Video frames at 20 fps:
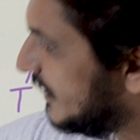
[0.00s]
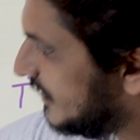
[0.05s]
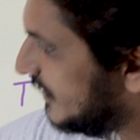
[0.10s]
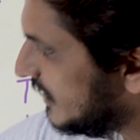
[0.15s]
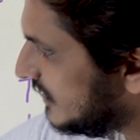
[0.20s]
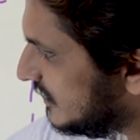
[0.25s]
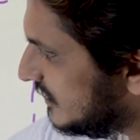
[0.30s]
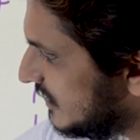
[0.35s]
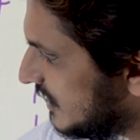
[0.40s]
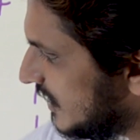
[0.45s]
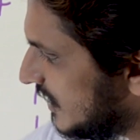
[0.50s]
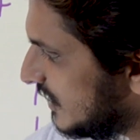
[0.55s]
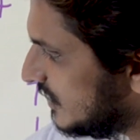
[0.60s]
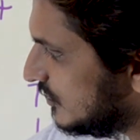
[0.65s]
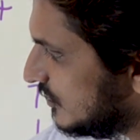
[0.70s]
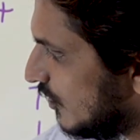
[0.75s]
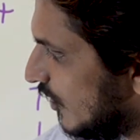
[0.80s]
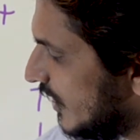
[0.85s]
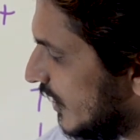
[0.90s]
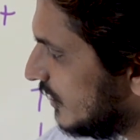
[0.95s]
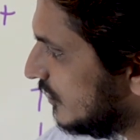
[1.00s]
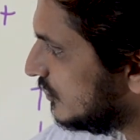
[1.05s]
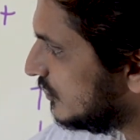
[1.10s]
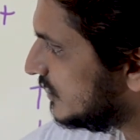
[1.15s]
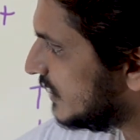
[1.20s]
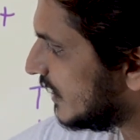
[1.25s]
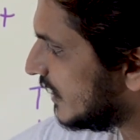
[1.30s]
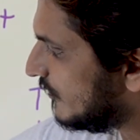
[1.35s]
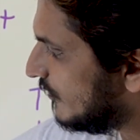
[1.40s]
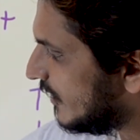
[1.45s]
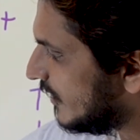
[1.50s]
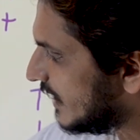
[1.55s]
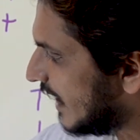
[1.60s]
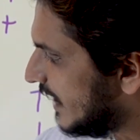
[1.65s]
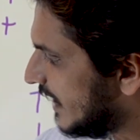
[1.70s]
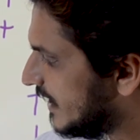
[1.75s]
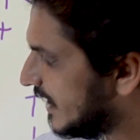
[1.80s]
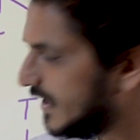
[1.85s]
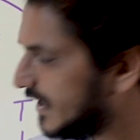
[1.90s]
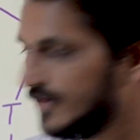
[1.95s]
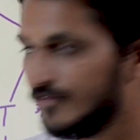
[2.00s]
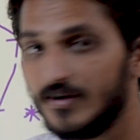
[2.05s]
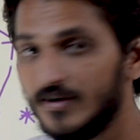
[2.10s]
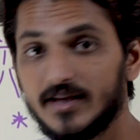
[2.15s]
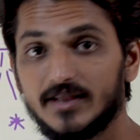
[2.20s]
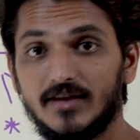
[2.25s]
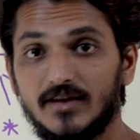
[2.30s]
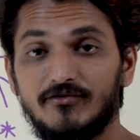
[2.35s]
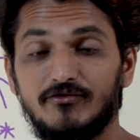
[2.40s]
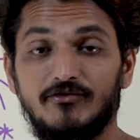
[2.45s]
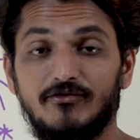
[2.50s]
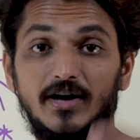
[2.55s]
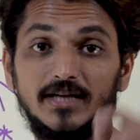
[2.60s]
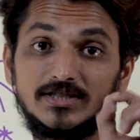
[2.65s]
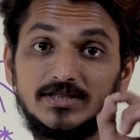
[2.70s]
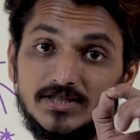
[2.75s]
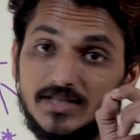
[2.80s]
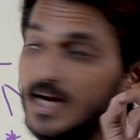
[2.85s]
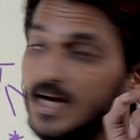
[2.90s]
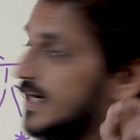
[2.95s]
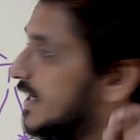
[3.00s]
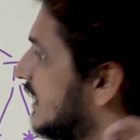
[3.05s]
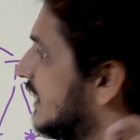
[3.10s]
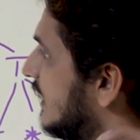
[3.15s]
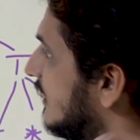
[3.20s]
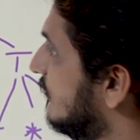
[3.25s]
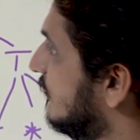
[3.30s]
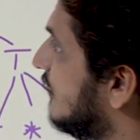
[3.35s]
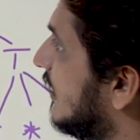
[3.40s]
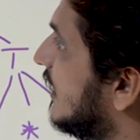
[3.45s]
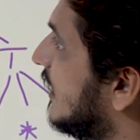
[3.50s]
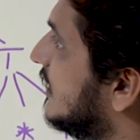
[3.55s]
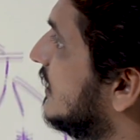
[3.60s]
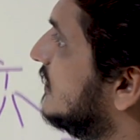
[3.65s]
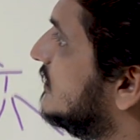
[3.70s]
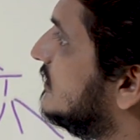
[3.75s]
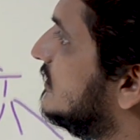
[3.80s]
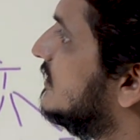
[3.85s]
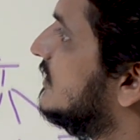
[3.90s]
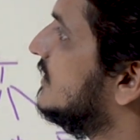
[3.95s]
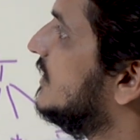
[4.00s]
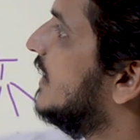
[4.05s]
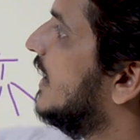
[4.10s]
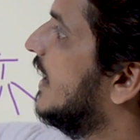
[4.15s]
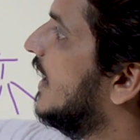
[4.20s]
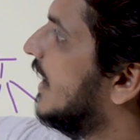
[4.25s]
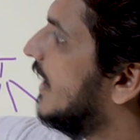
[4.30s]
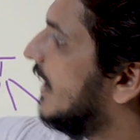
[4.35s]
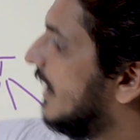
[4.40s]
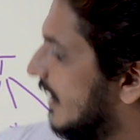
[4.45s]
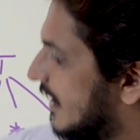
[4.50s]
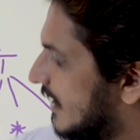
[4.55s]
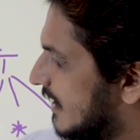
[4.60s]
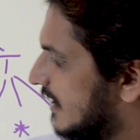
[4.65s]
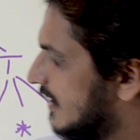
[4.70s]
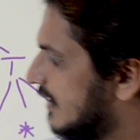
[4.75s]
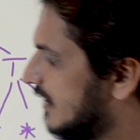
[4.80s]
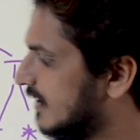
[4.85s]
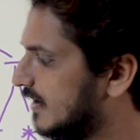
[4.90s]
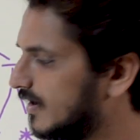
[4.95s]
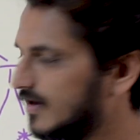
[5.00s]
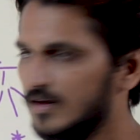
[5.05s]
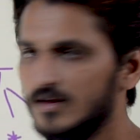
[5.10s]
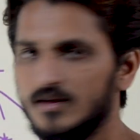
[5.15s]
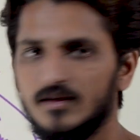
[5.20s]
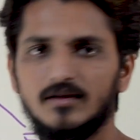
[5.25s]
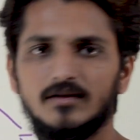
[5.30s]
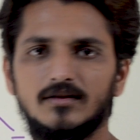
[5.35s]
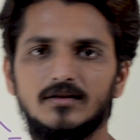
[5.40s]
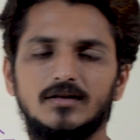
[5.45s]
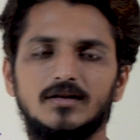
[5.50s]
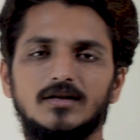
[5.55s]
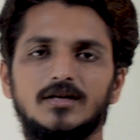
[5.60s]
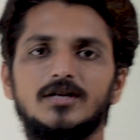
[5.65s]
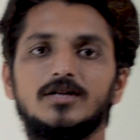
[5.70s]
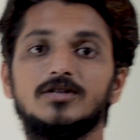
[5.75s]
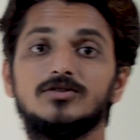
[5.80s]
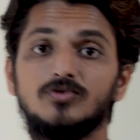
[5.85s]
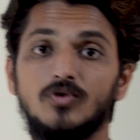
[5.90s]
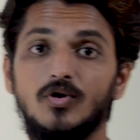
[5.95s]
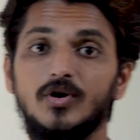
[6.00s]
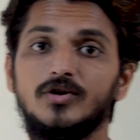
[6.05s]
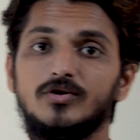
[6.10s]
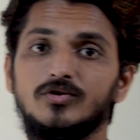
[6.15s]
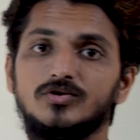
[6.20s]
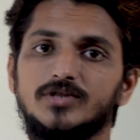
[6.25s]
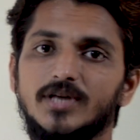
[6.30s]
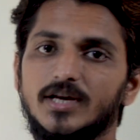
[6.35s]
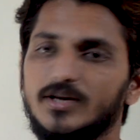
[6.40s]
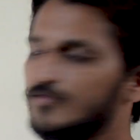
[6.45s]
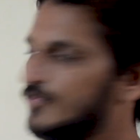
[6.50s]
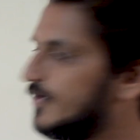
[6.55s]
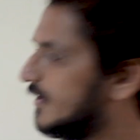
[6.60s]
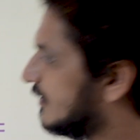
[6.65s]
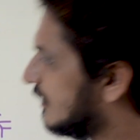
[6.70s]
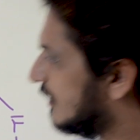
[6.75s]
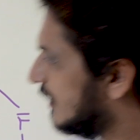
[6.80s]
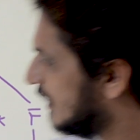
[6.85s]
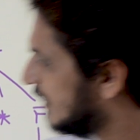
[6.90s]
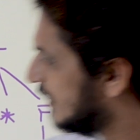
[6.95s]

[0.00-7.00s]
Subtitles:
This E is going to check for identifier. The first identifier is A. It is going to check for